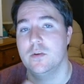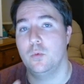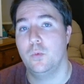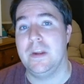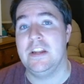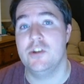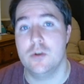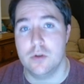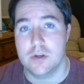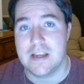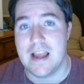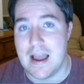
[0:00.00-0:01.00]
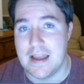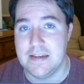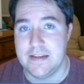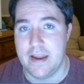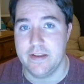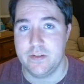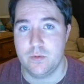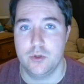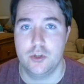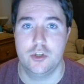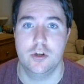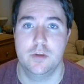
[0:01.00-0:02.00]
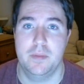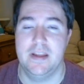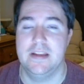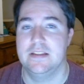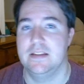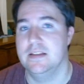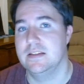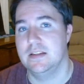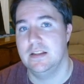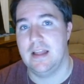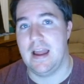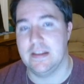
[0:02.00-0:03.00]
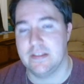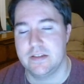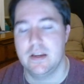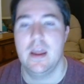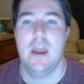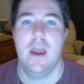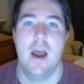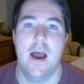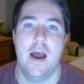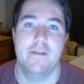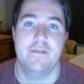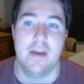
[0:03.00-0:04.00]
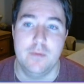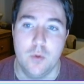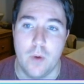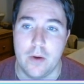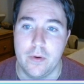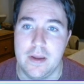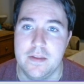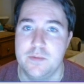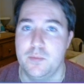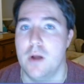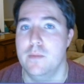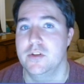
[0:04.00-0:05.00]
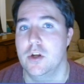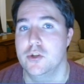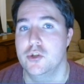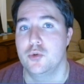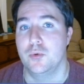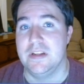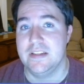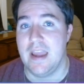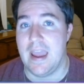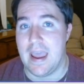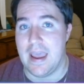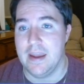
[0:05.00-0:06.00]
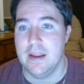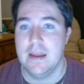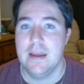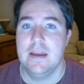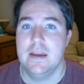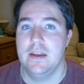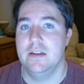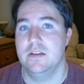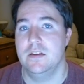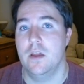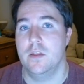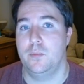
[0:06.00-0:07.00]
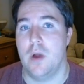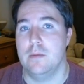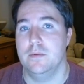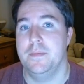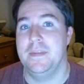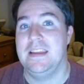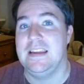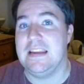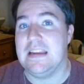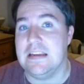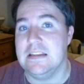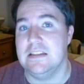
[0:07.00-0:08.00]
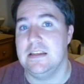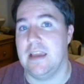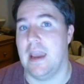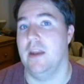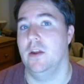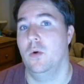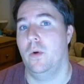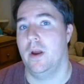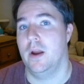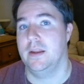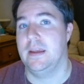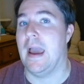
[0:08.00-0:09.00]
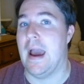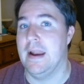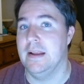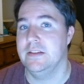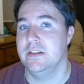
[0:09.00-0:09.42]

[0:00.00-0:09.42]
Regional Contest, which took place this last February. This problem is called Streets Ahead. It is another problem in the easy category on Caddis.